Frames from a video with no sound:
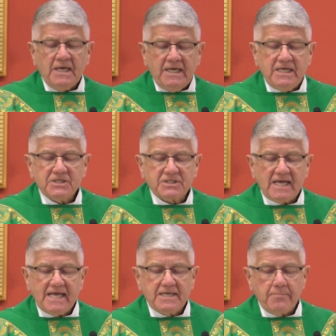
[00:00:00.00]
He
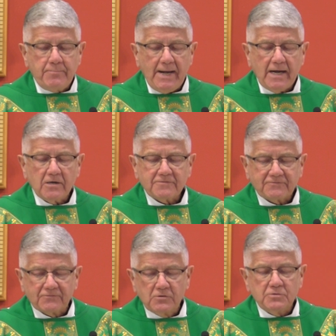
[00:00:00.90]
said, Bear
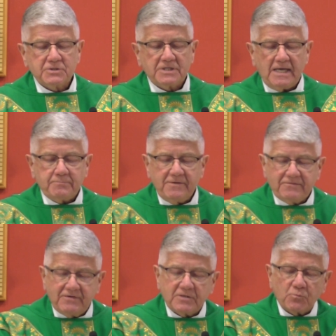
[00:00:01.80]
fruits that
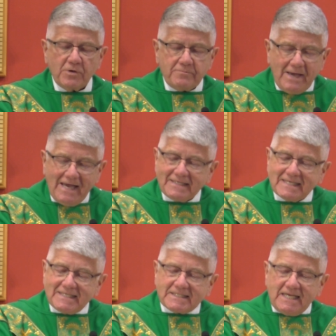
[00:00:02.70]
befit
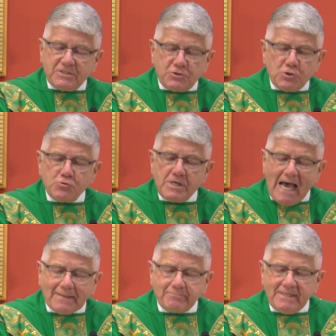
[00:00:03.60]
repentance, and do
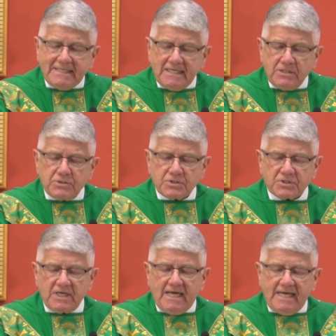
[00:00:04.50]
not begin to
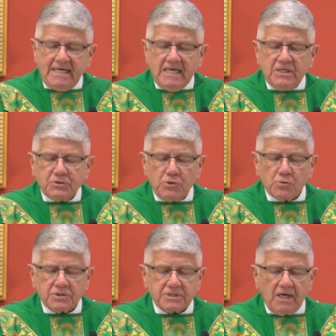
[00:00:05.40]
say to
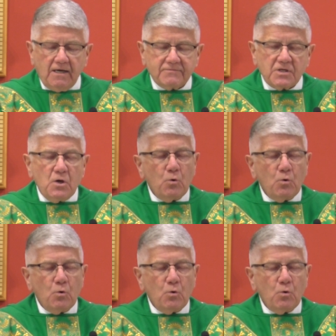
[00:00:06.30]
yourselves,